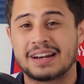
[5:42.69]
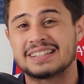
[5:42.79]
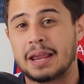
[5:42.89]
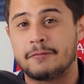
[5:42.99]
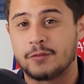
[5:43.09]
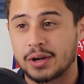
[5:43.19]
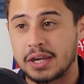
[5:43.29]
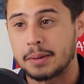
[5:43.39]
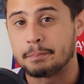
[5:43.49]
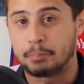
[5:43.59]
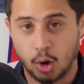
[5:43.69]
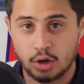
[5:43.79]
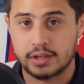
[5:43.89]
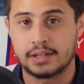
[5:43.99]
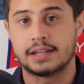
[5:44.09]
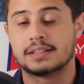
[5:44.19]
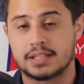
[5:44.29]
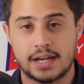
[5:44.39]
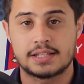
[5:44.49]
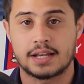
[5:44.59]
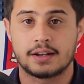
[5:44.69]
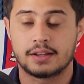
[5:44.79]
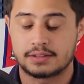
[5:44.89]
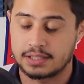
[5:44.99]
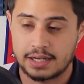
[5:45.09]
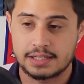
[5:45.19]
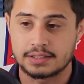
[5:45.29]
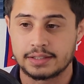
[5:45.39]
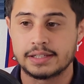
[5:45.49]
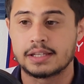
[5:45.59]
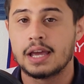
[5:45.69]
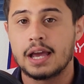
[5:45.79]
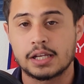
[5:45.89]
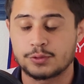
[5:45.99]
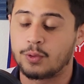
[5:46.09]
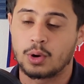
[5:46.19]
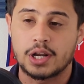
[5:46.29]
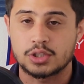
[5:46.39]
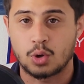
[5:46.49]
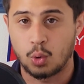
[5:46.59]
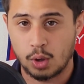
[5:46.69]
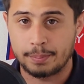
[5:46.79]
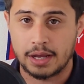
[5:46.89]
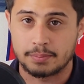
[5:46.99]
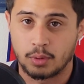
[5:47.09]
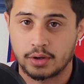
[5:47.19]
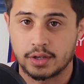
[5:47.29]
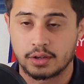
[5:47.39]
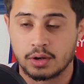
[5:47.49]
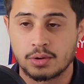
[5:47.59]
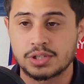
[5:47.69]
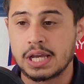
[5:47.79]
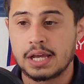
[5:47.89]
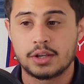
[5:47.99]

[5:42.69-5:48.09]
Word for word: That is a freaking bargain in today's in uh, today's league as far as quarterback market goes.